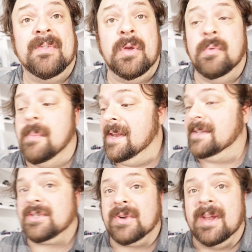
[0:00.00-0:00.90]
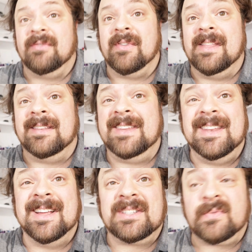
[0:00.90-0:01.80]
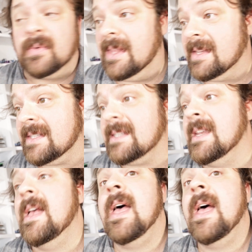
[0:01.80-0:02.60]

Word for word: a few minutes trying to find the T-nuts for this.